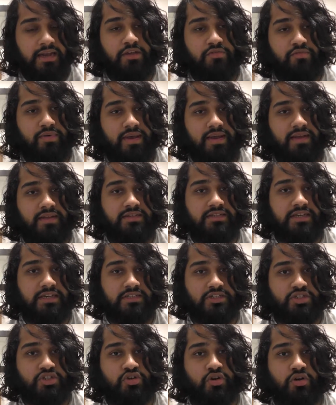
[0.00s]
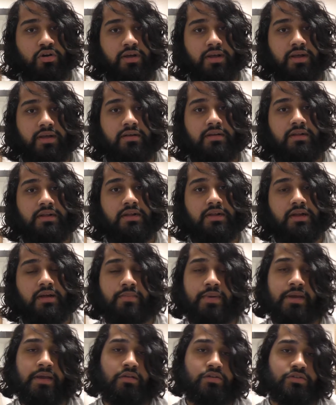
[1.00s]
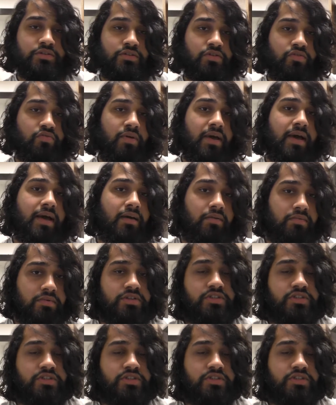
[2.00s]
Ray takes a shot at her, and Meiko's on the ground,